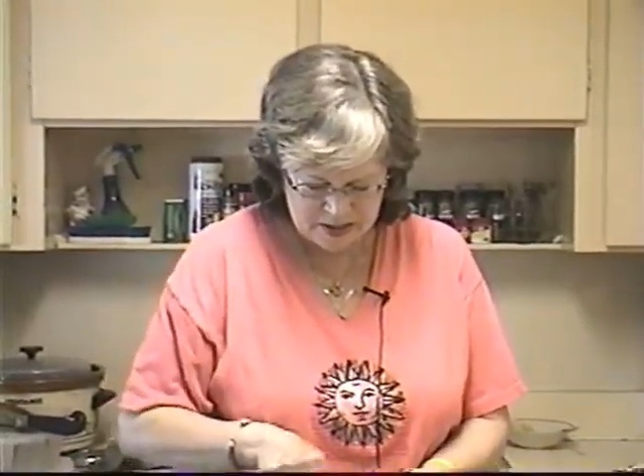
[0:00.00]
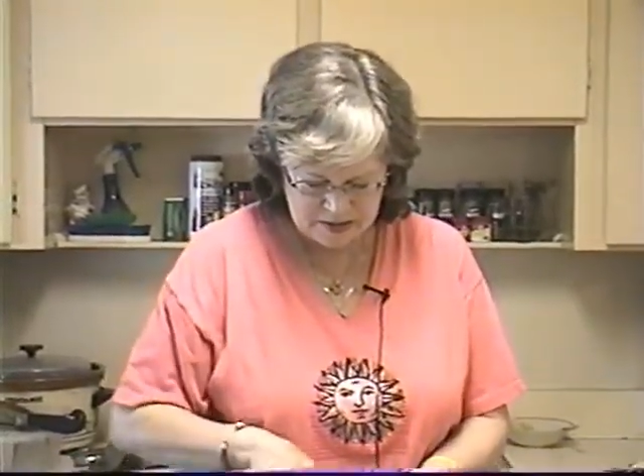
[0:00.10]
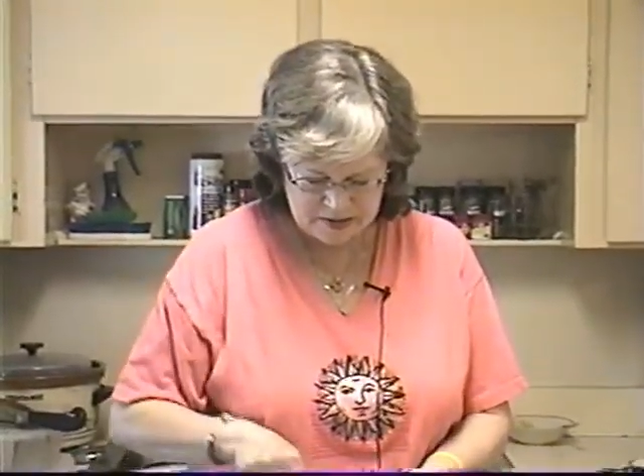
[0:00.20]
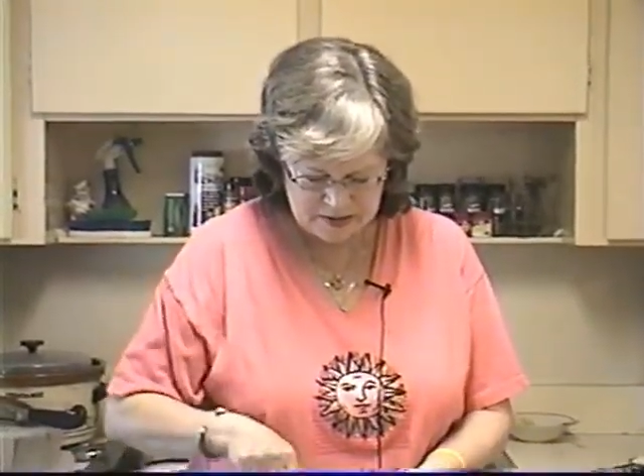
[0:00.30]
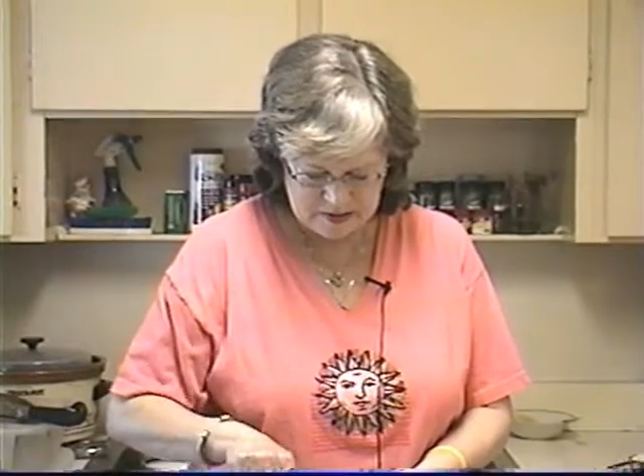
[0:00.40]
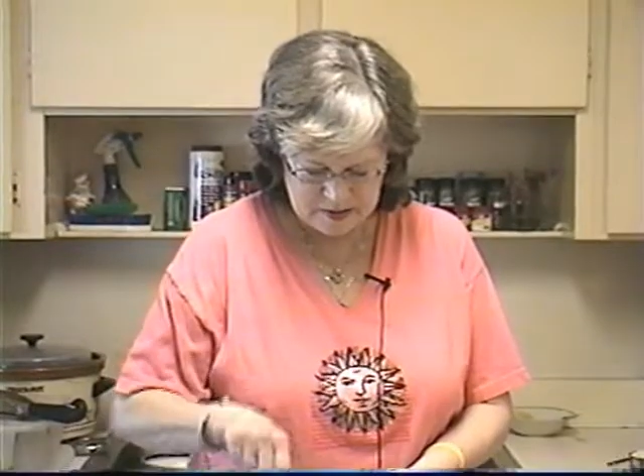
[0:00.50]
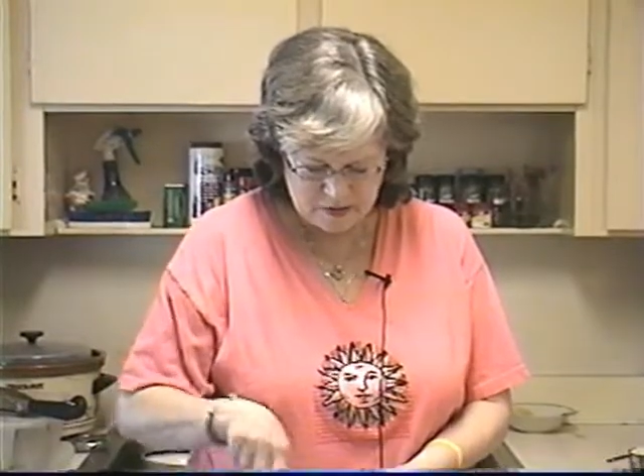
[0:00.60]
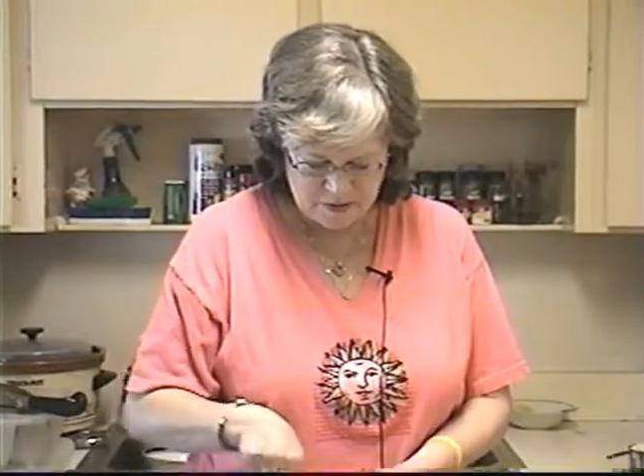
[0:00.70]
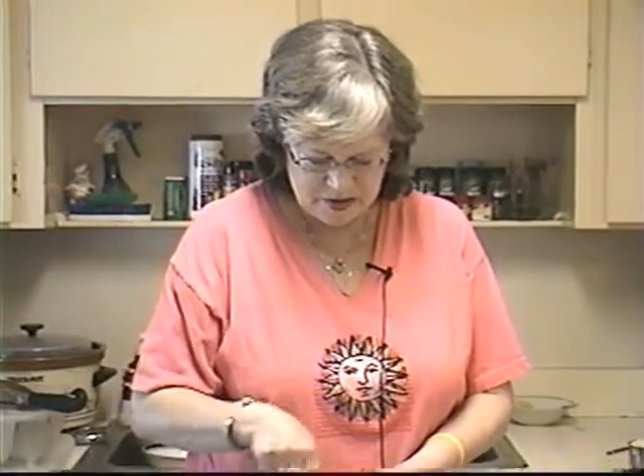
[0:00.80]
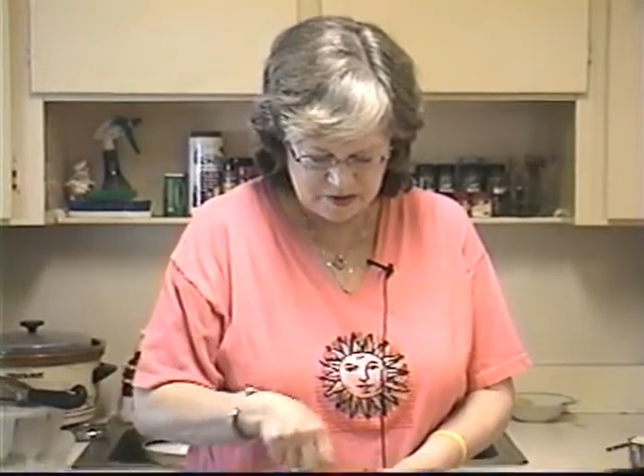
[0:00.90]
in this
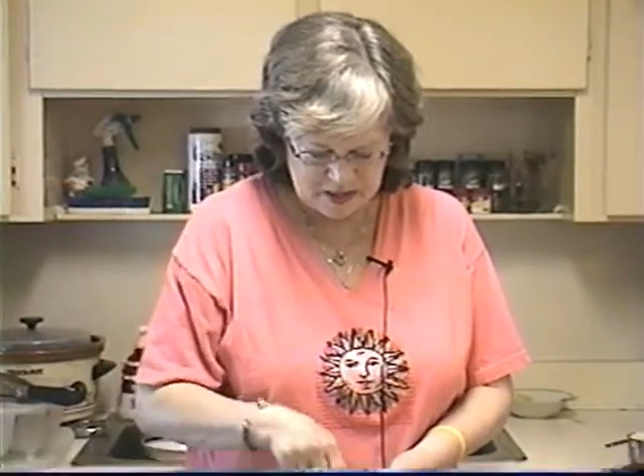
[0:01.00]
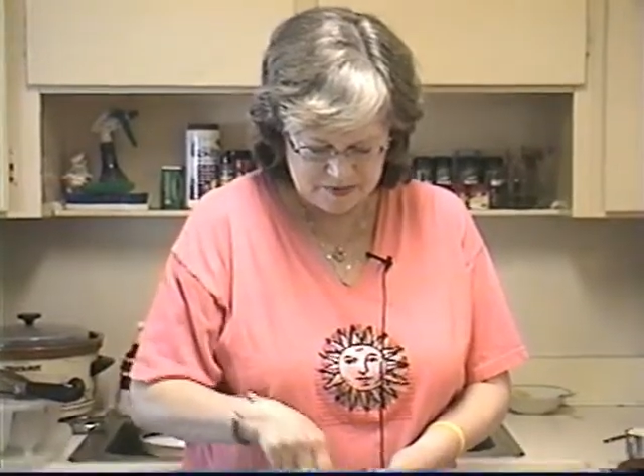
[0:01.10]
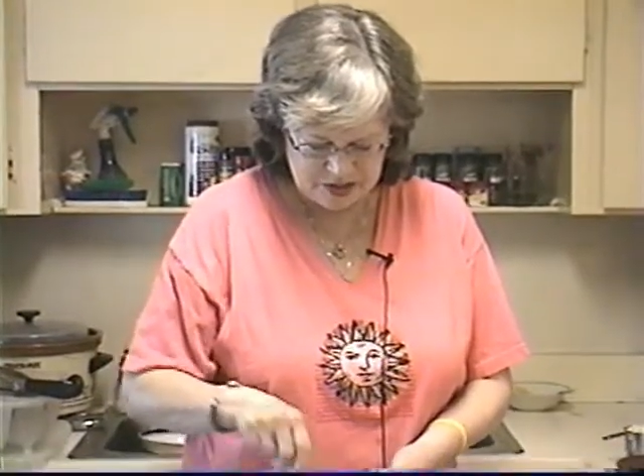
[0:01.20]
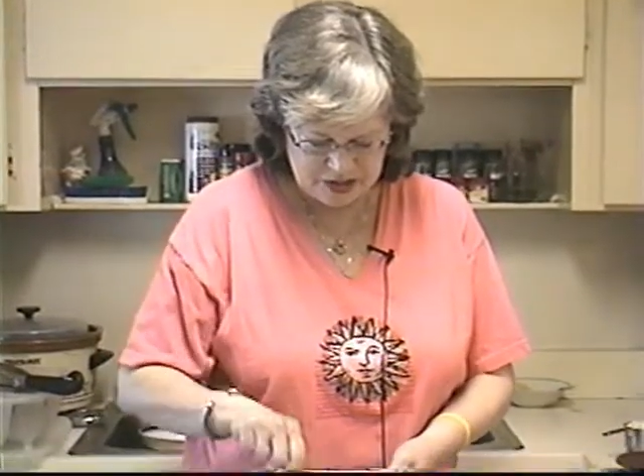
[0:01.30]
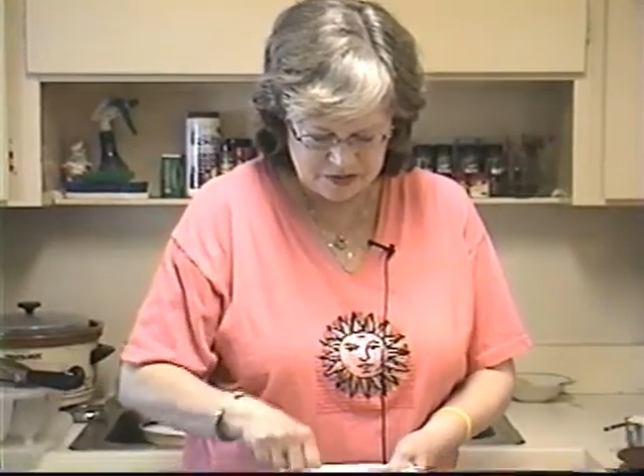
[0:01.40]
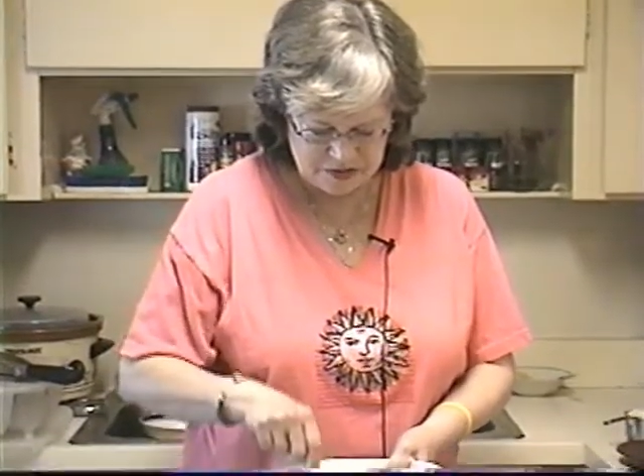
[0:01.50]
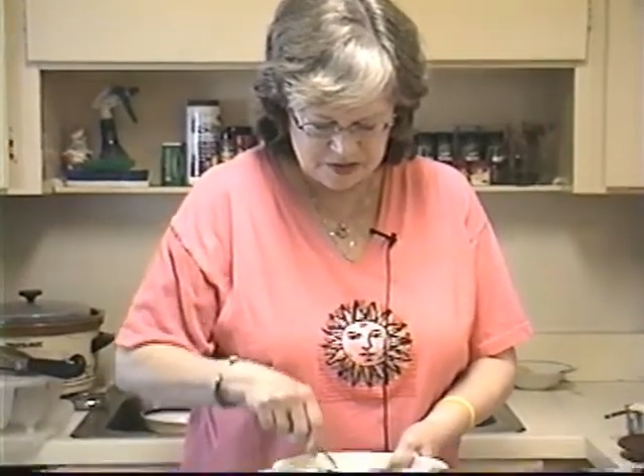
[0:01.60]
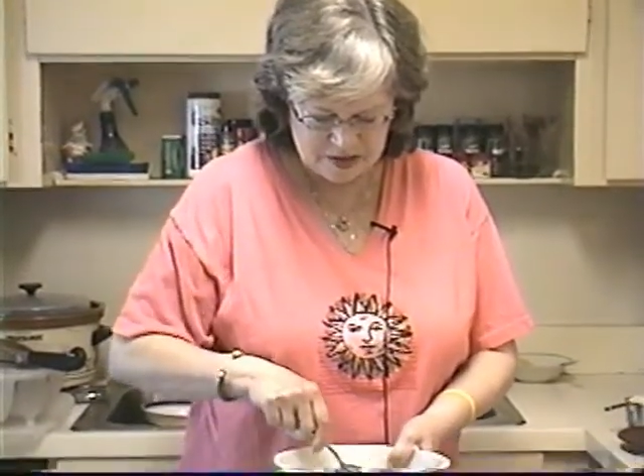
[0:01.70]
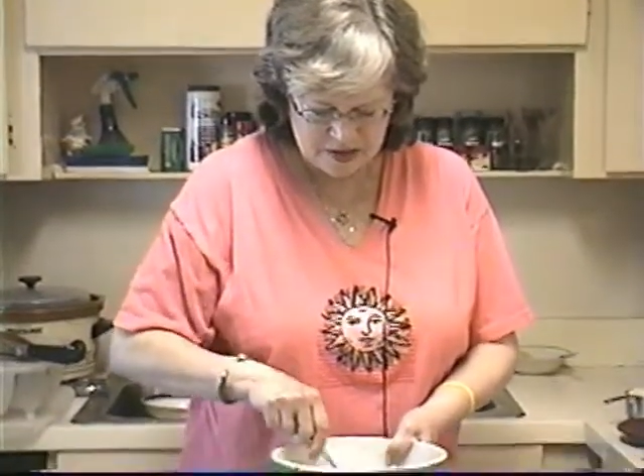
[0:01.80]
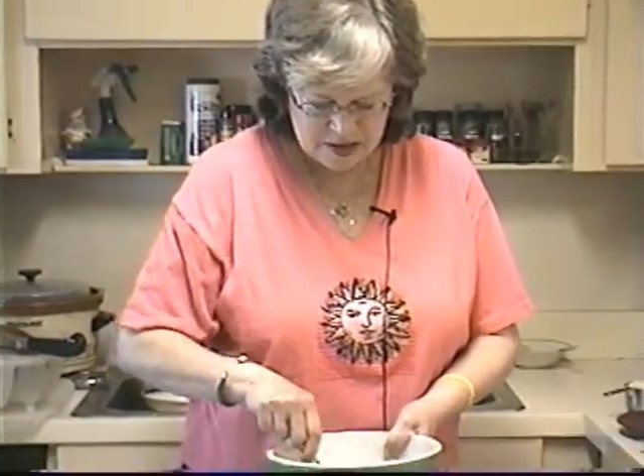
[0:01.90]
little bit of lemon
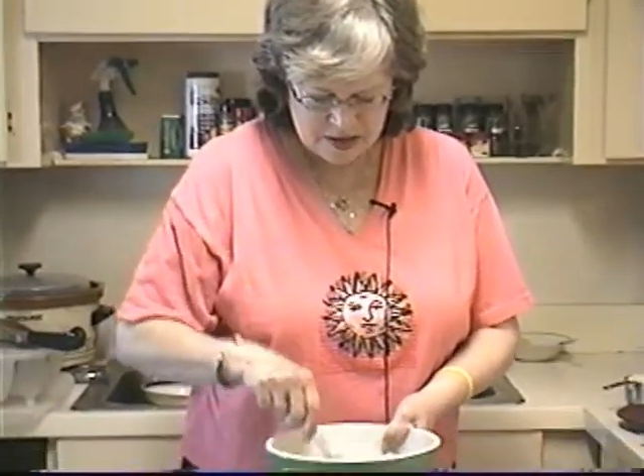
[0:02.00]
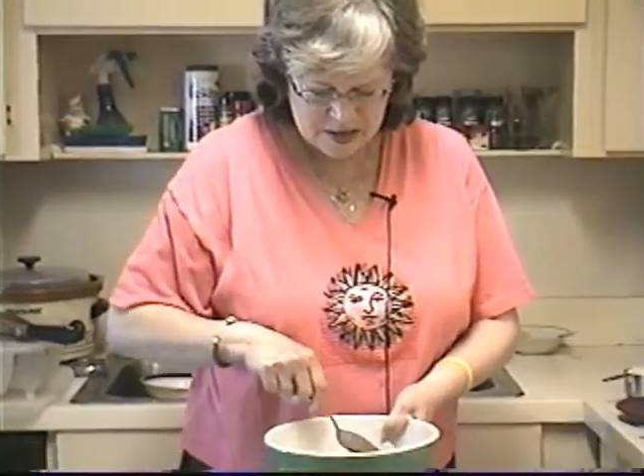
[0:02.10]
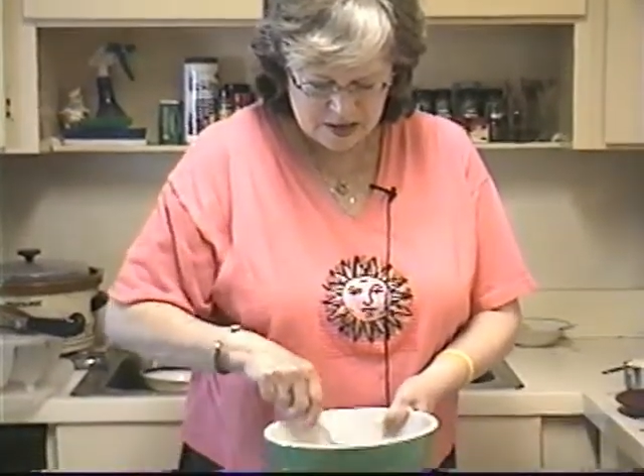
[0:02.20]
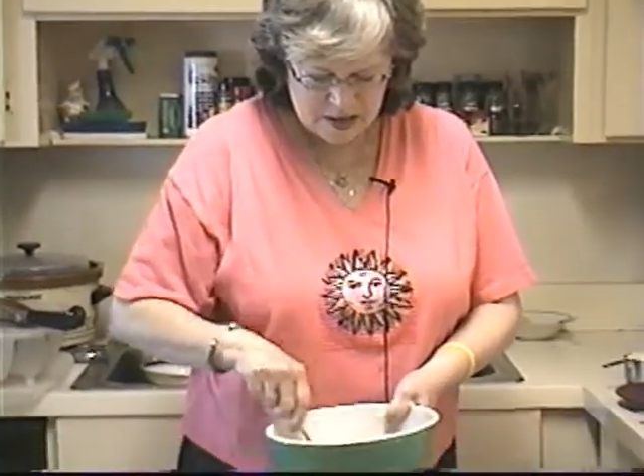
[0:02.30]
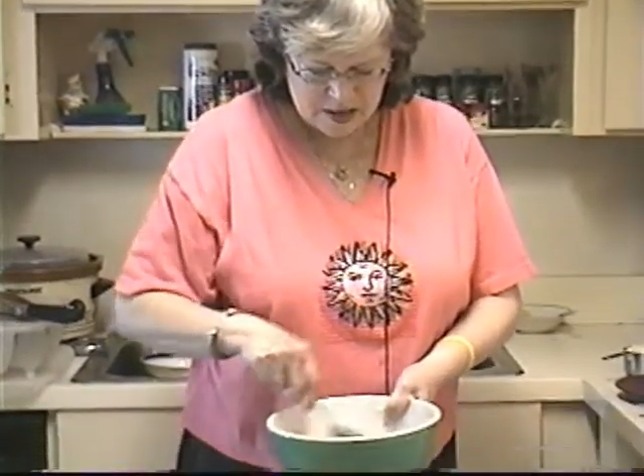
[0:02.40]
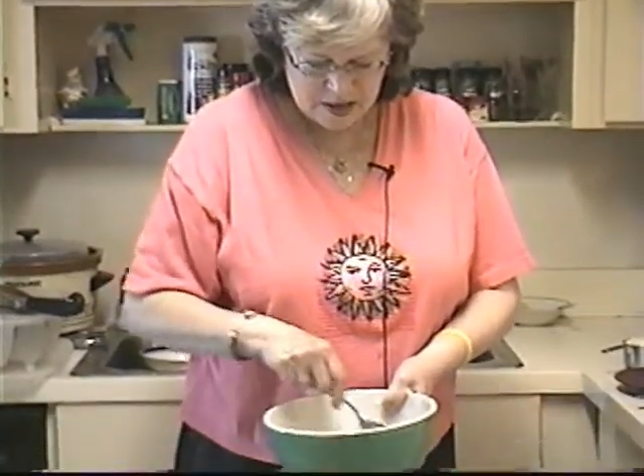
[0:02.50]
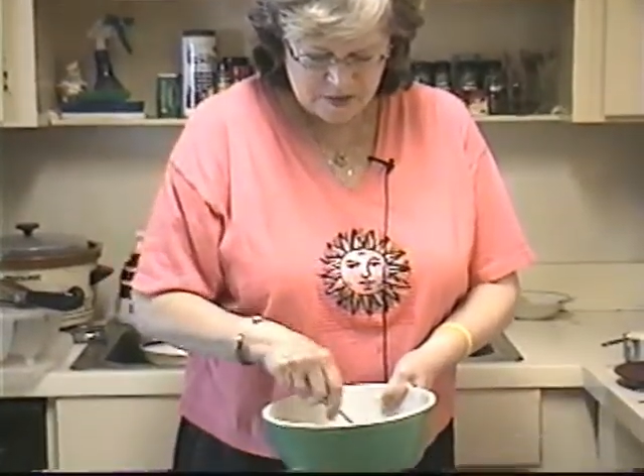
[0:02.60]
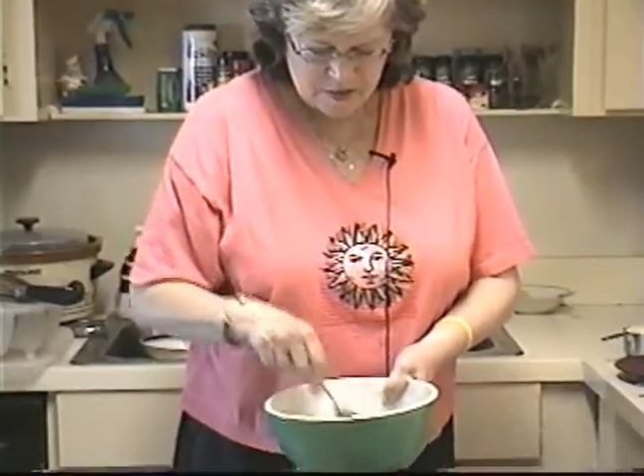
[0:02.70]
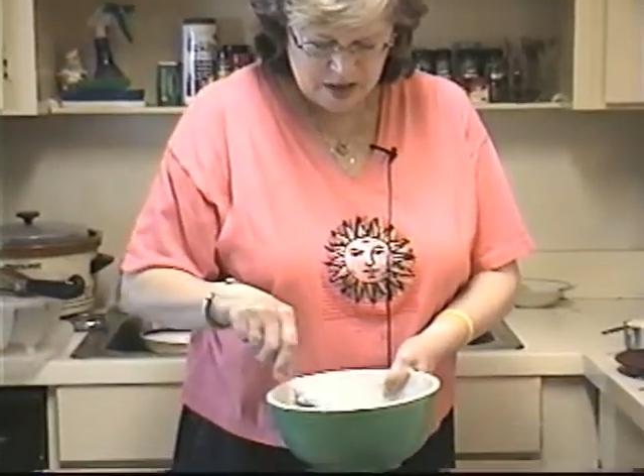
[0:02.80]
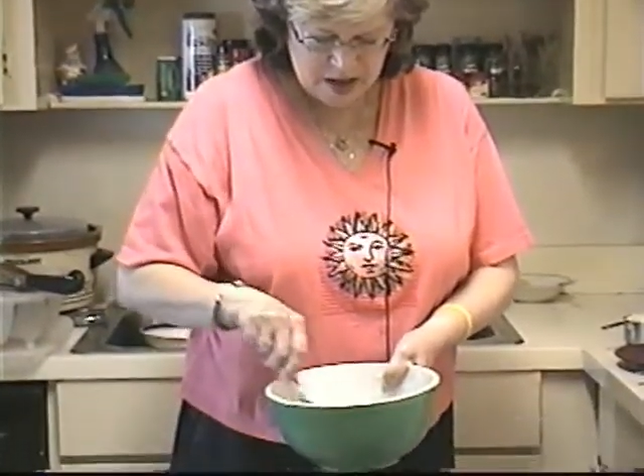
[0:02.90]
juice.
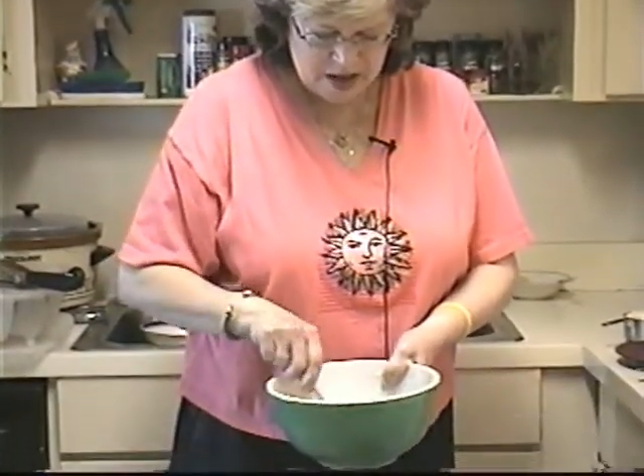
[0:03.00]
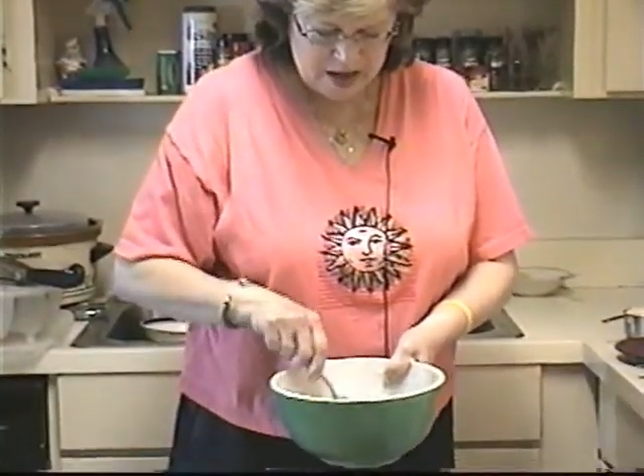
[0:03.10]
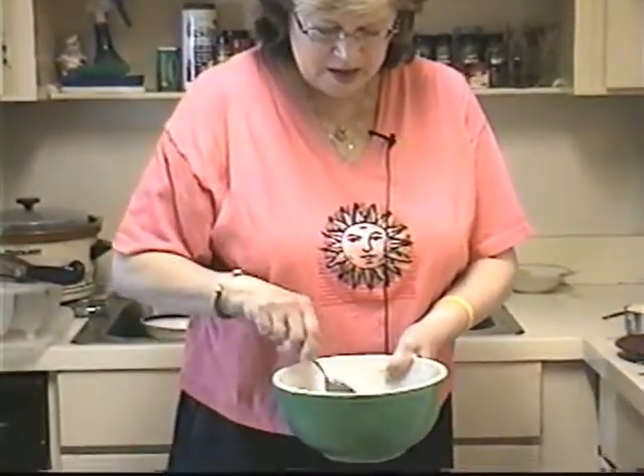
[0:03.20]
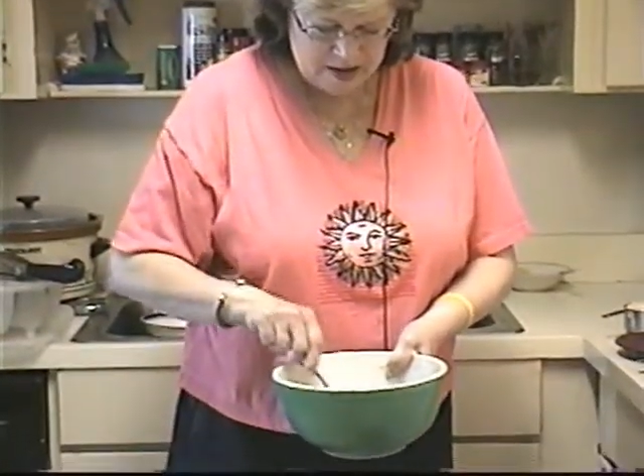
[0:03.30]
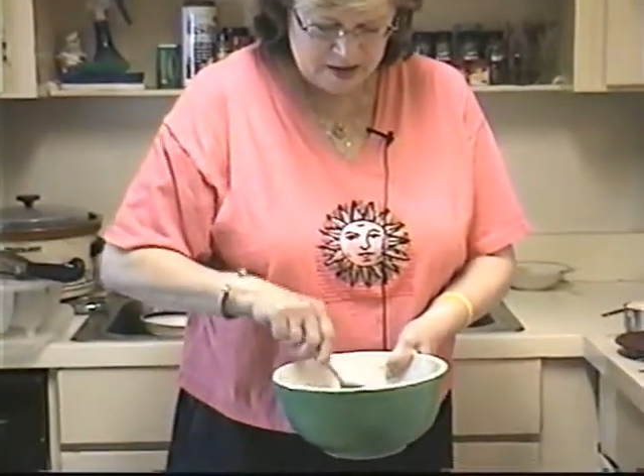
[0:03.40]
Okay?